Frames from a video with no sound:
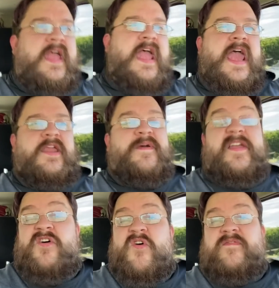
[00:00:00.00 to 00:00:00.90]
Anyway,
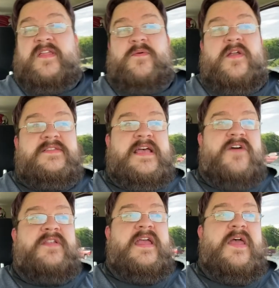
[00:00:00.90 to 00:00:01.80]
hopefully it works
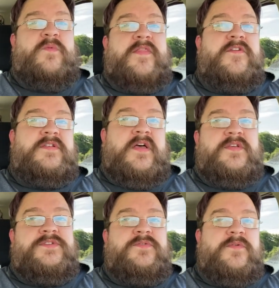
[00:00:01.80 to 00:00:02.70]
out. And whether it does